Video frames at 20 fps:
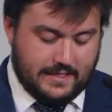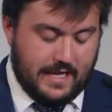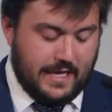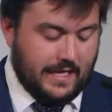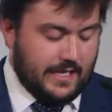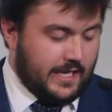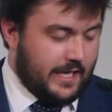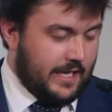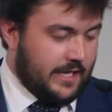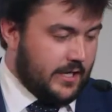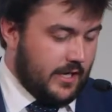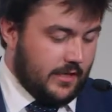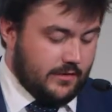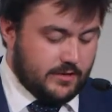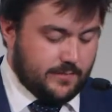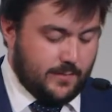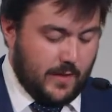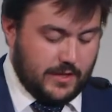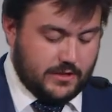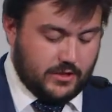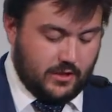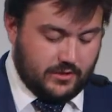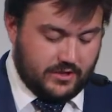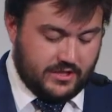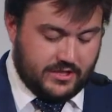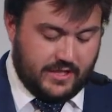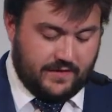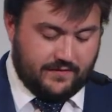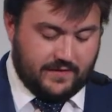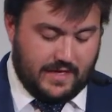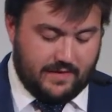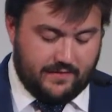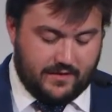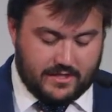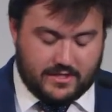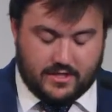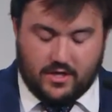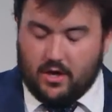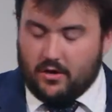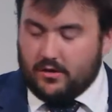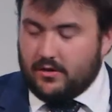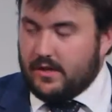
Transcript: a keynote by Dr. Steve Davies on